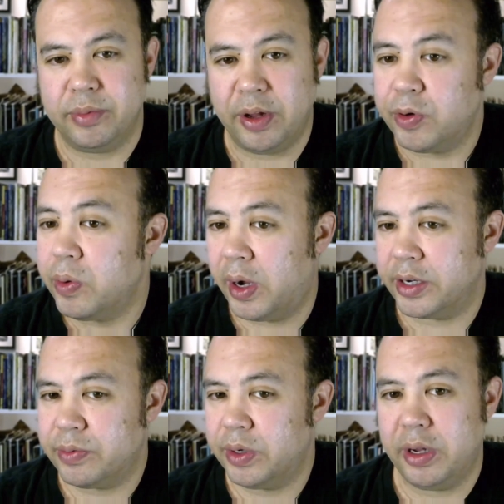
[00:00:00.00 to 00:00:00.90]
if we want
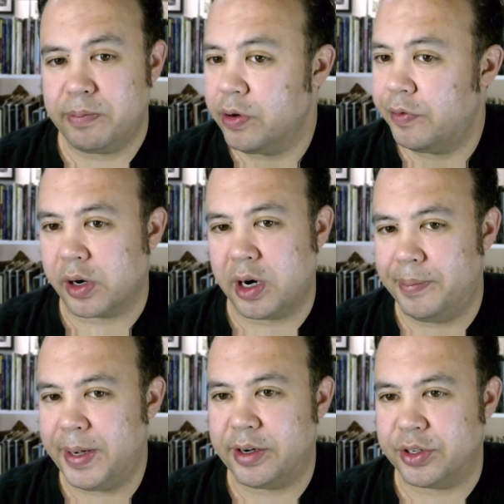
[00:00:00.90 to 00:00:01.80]
to really improve our
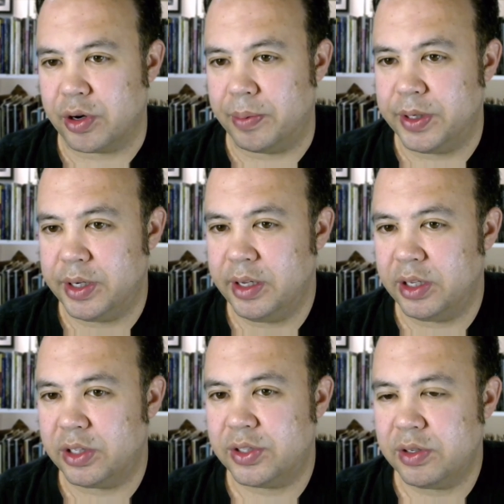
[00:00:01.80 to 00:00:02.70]
combat description,
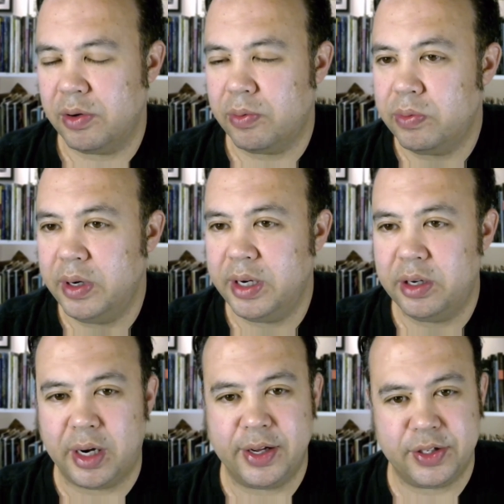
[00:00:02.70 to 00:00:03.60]
it's
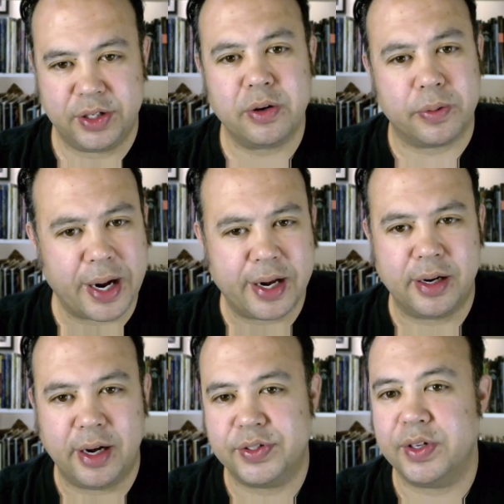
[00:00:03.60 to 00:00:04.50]
realizing or
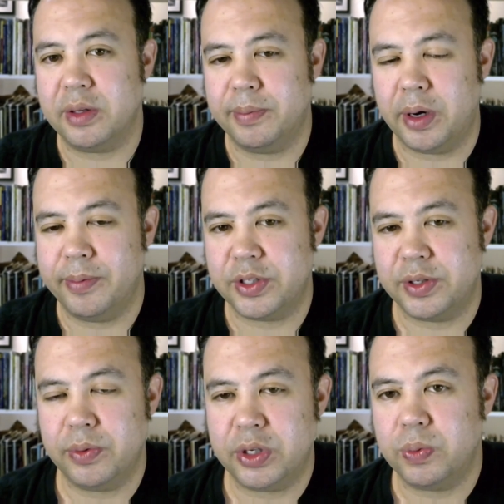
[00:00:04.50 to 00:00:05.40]
recognizing the moments
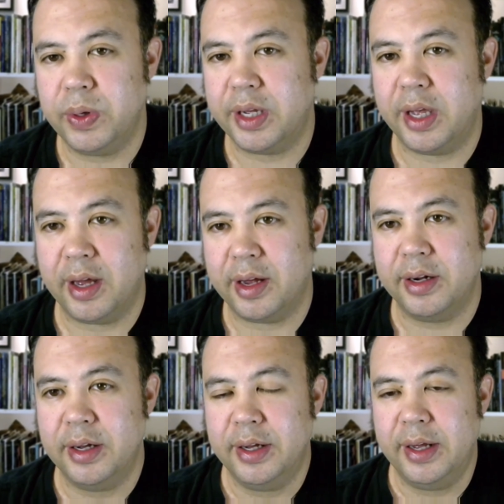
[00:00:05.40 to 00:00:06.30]
in which we can